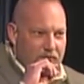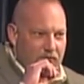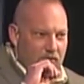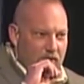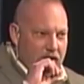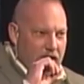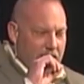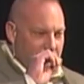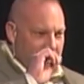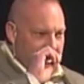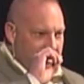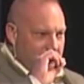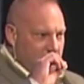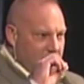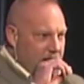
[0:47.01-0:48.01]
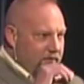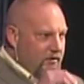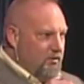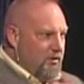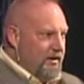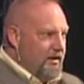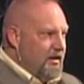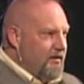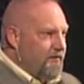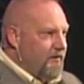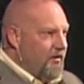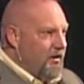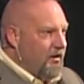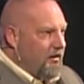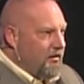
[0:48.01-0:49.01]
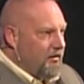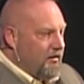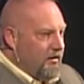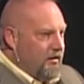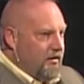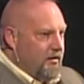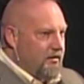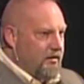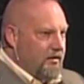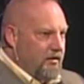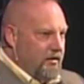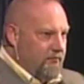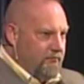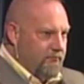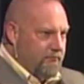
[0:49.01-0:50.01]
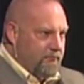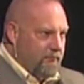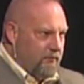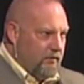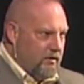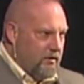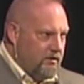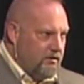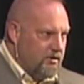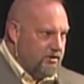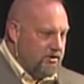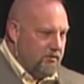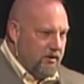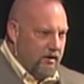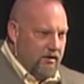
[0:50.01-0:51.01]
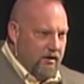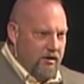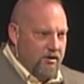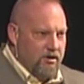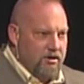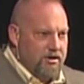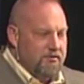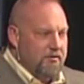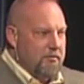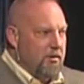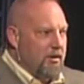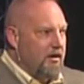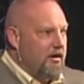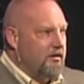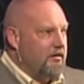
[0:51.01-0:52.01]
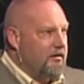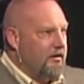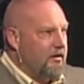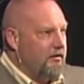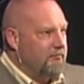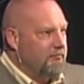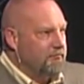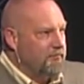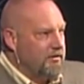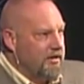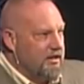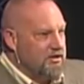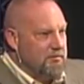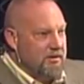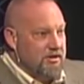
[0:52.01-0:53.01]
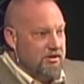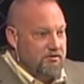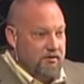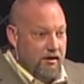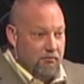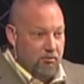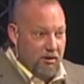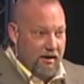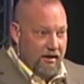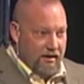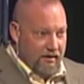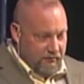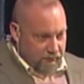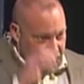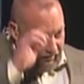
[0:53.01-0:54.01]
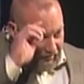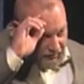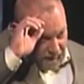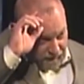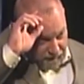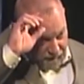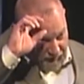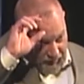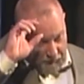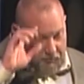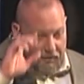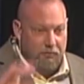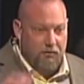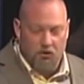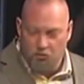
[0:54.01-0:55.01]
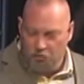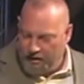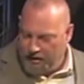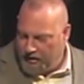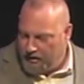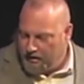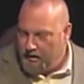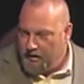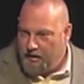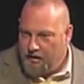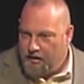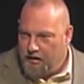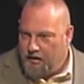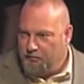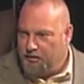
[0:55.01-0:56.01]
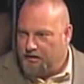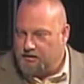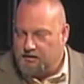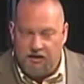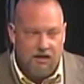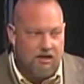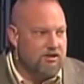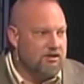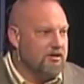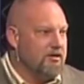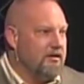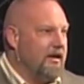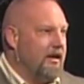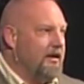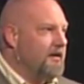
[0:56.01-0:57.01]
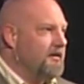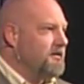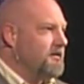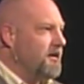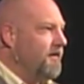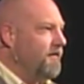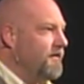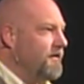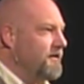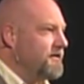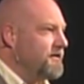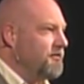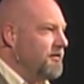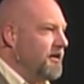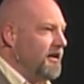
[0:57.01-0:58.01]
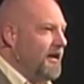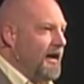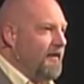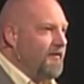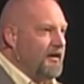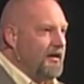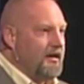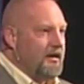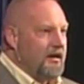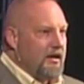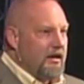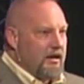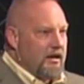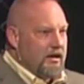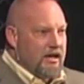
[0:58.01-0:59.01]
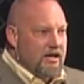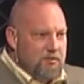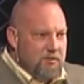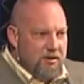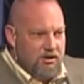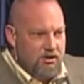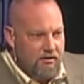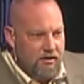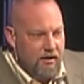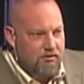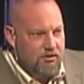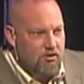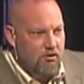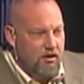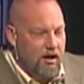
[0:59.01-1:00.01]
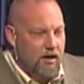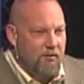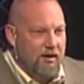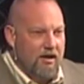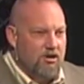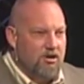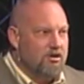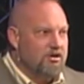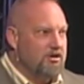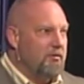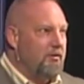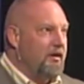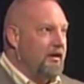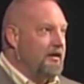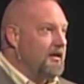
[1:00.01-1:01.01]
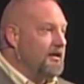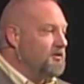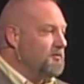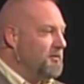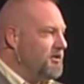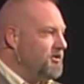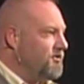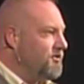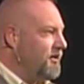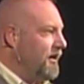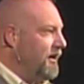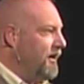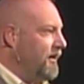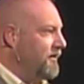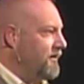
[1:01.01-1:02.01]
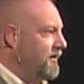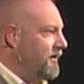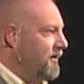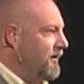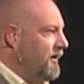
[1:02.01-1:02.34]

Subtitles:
whenever we give our nursery, not nursery, but our kids ministry a break, and being that many people are away because of Easter and that kind of stuff, is we didn't have any kids ministry that was going on. We had nursery, but we had kids ministry, and